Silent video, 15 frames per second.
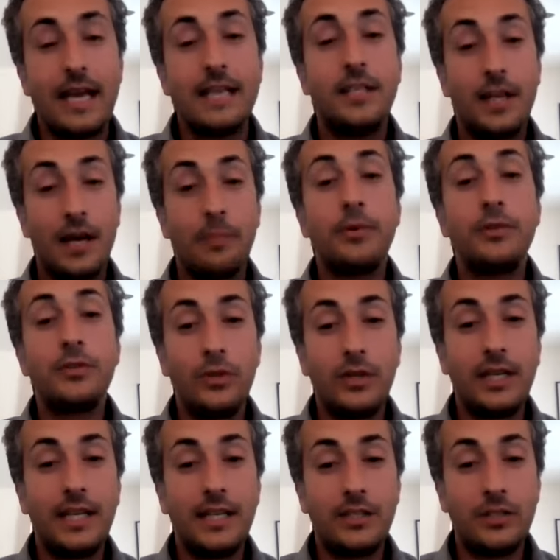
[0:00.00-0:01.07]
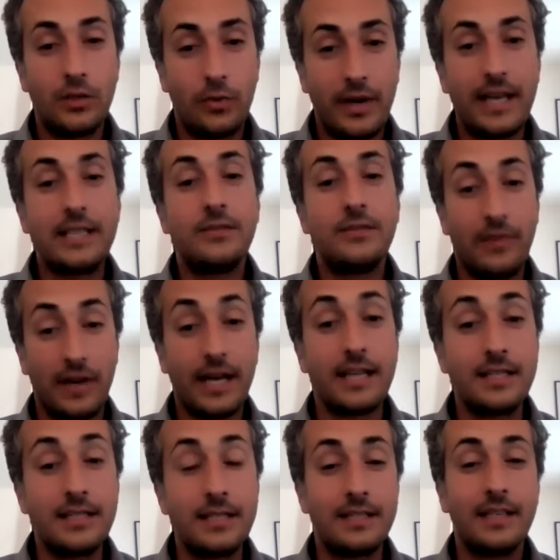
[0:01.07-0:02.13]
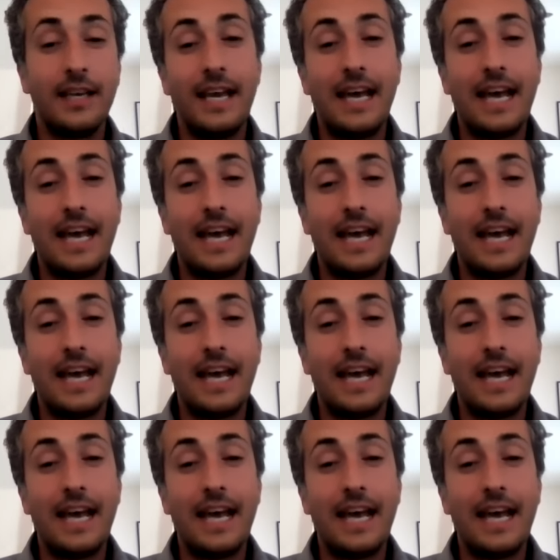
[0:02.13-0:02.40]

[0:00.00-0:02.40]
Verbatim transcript: as an opportunity to raise funds,